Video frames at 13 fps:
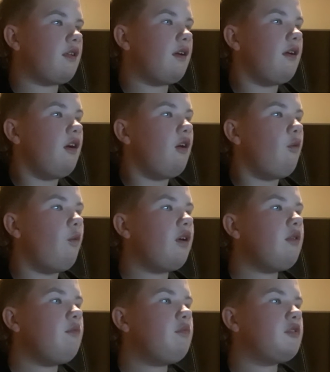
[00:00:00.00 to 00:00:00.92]
that.
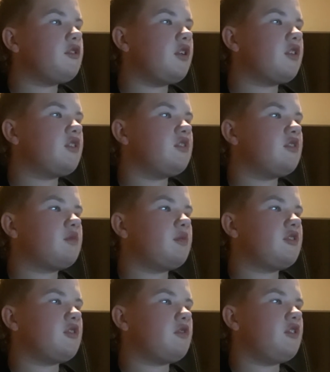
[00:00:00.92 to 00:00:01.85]
Weekend projections
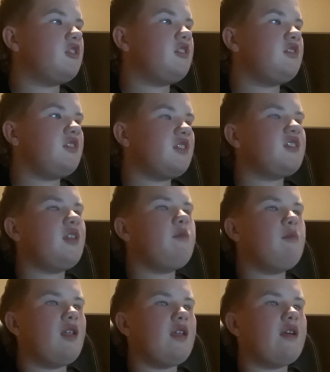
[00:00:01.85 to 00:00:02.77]
was increased to $60
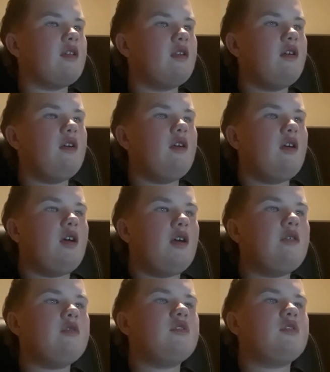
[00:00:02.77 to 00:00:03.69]
million.
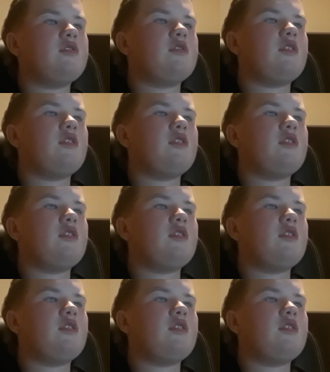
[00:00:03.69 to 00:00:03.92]
The